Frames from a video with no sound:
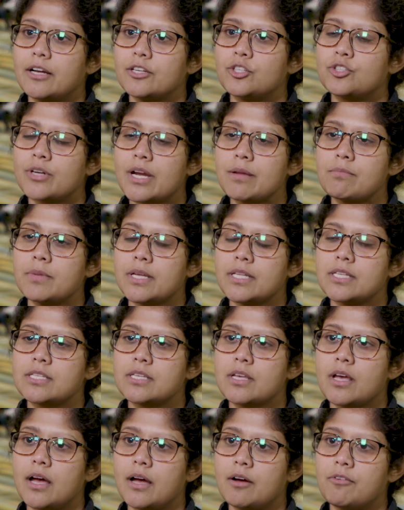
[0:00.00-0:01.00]

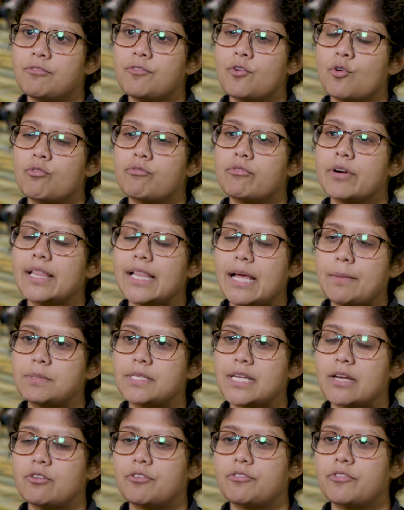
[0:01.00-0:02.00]
treatments for
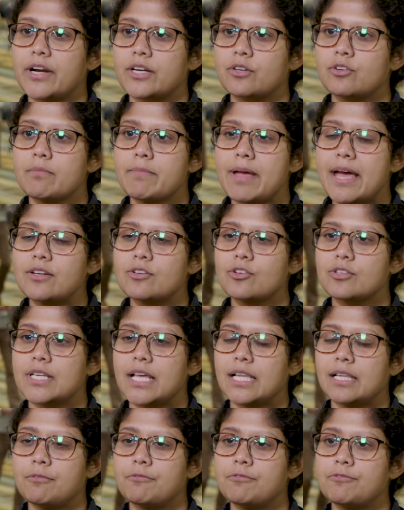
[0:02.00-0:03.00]
relapsed and refractory mantle
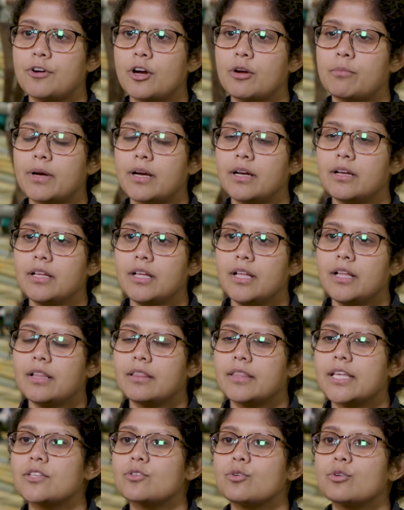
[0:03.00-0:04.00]
cell lymphoma.
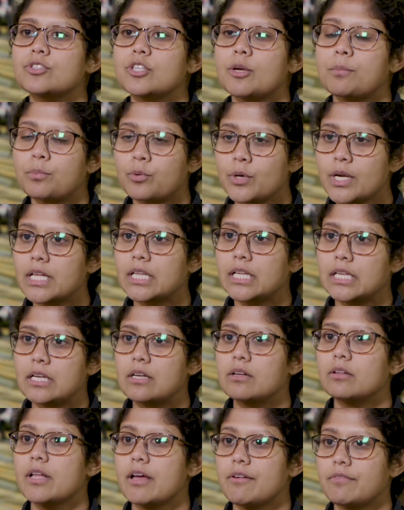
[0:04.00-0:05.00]
There's also
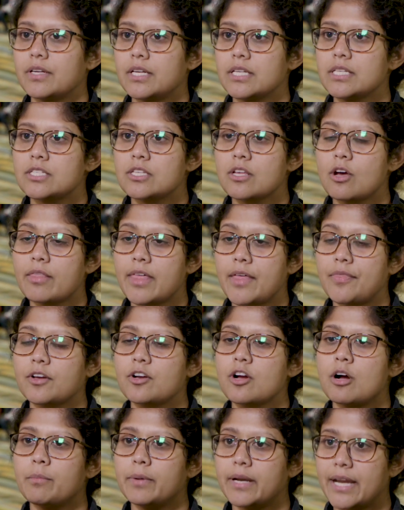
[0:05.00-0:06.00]
preclinical evidence that the
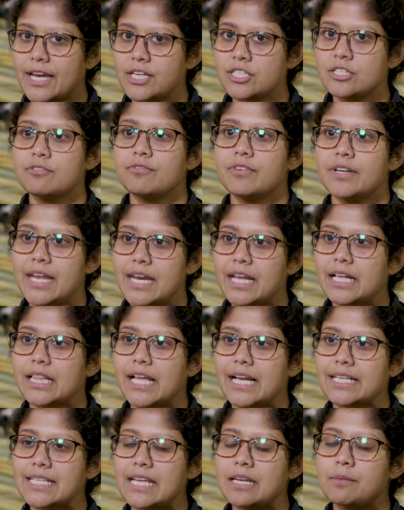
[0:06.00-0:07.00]
combination of
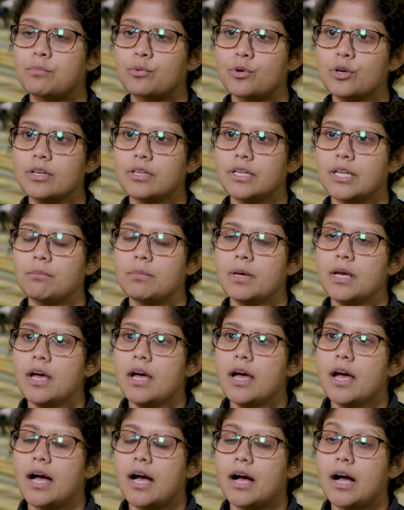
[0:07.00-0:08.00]
venetoclax and ibrutinib
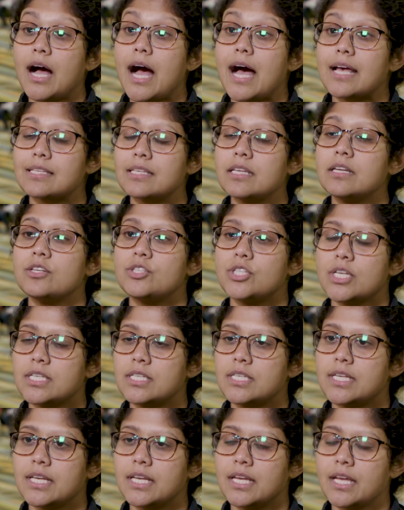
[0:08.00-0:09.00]
are
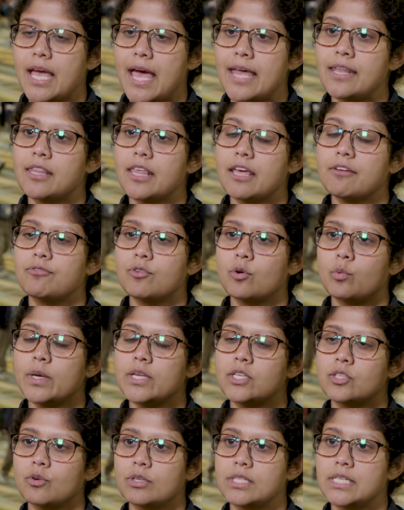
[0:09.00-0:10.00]
synergistic, and therefore we
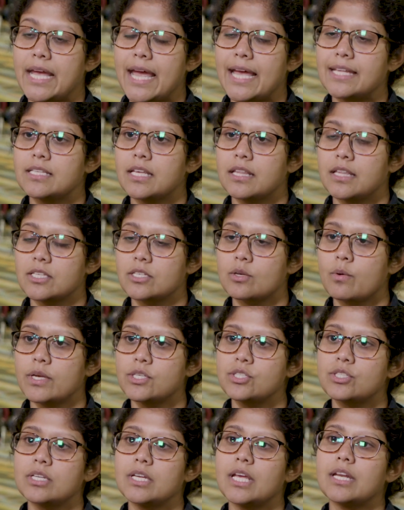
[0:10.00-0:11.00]
sought to answer this
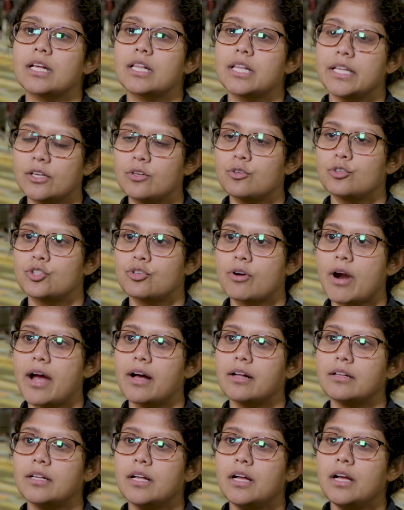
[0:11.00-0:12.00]
question in a clinical
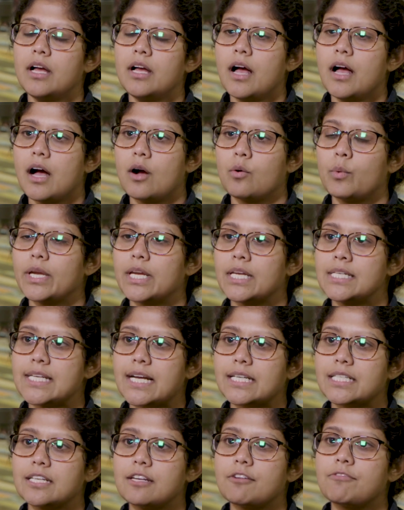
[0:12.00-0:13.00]
trial. We
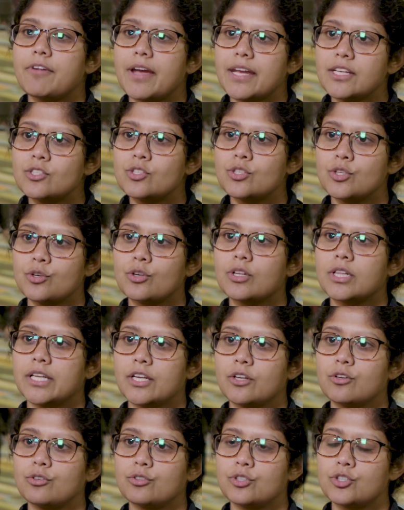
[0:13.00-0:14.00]
conducted a phase 2
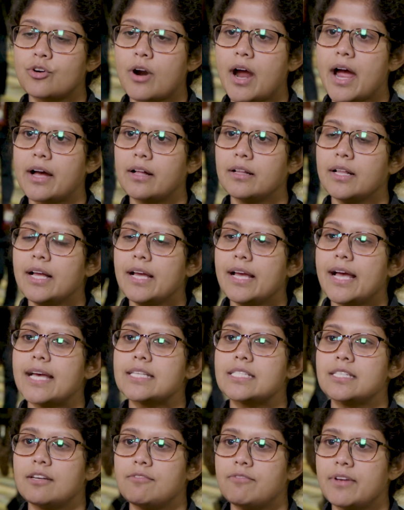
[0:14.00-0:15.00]
clinical trial
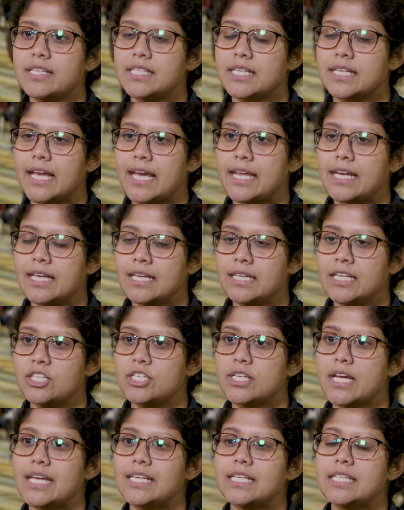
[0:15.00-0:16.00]
as an
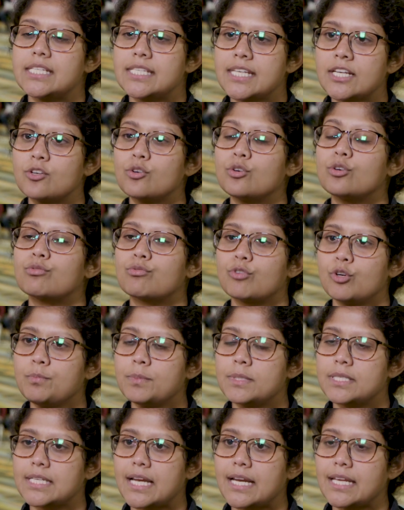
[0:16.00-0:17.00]
investigator-initiated
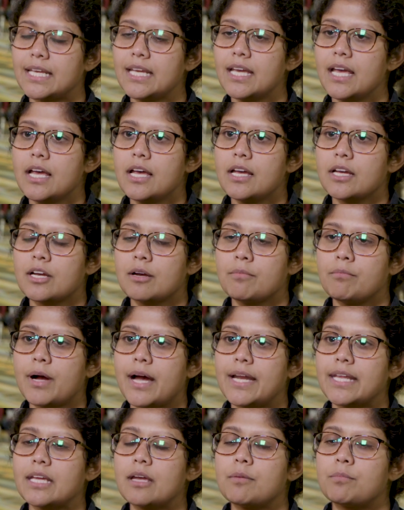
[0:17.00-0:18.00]
single-group study
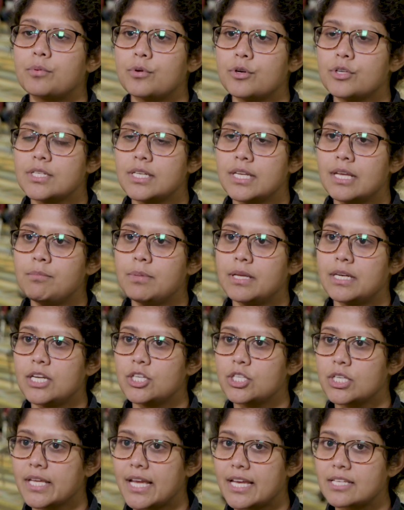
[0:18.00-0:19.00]
combining ibrutinib
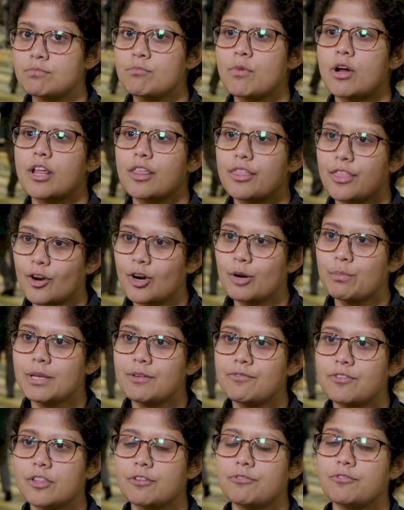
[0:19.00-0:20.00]
initially as
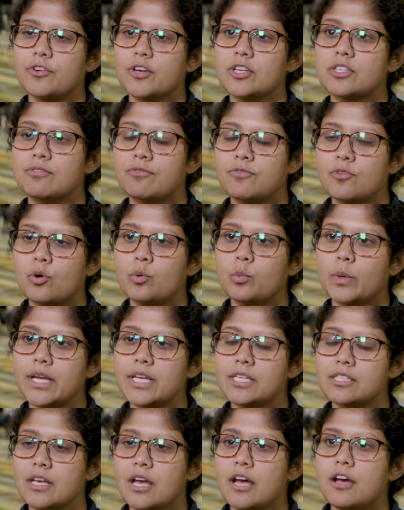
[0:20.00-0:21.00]
monotherapy for the first 4
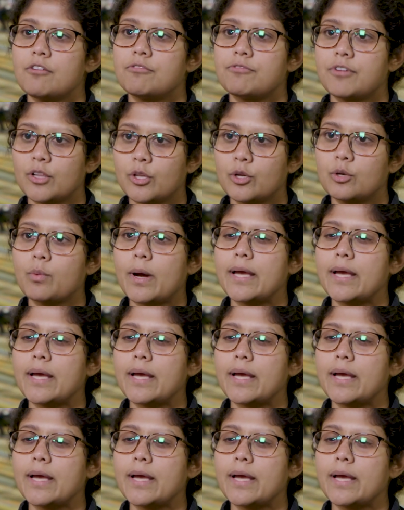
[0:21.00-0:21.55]
weeks, followed